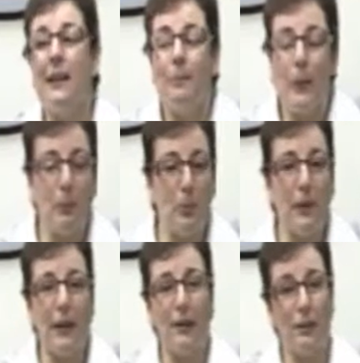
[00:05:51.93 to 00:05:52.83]
people
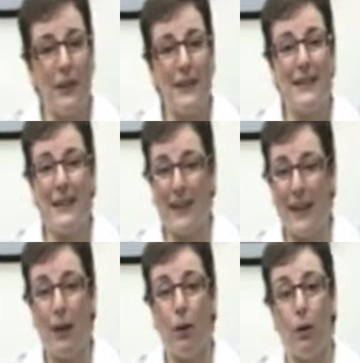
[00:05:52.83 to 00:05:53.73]
can't really see
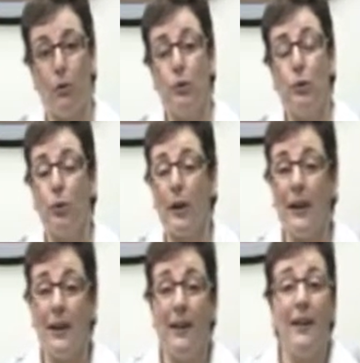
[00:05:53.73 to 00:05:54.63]
how old you are,